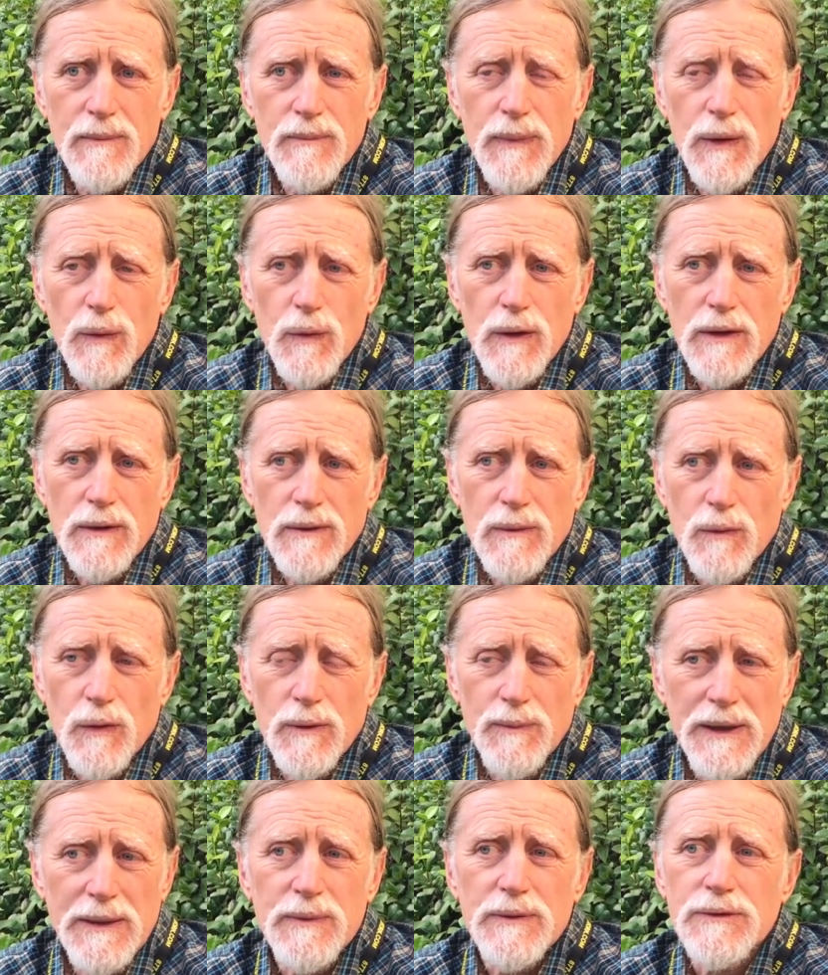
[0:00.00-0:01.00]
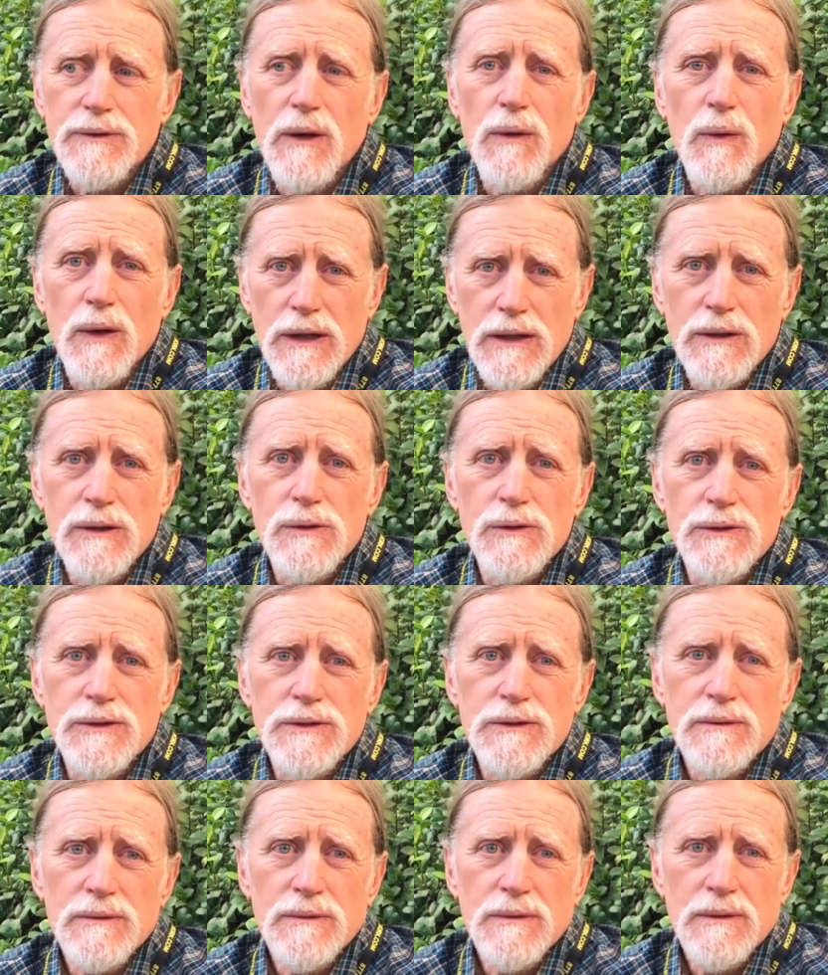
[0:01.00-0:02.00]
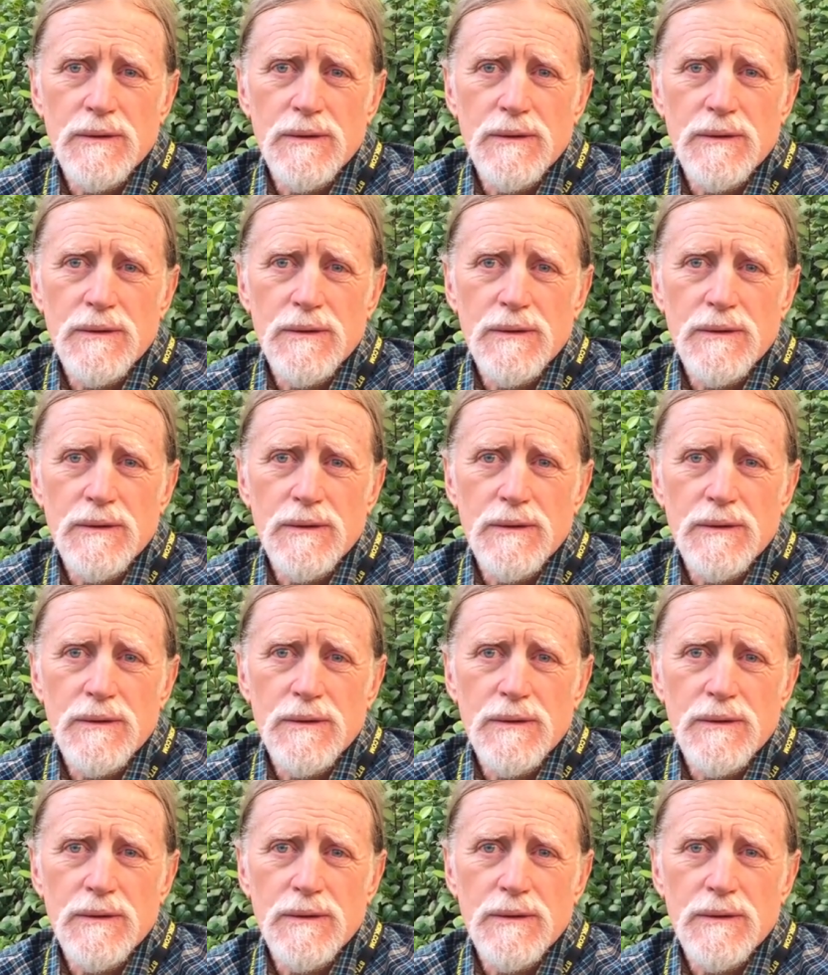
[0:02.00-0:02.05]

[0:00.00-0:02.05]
but where people don't want to use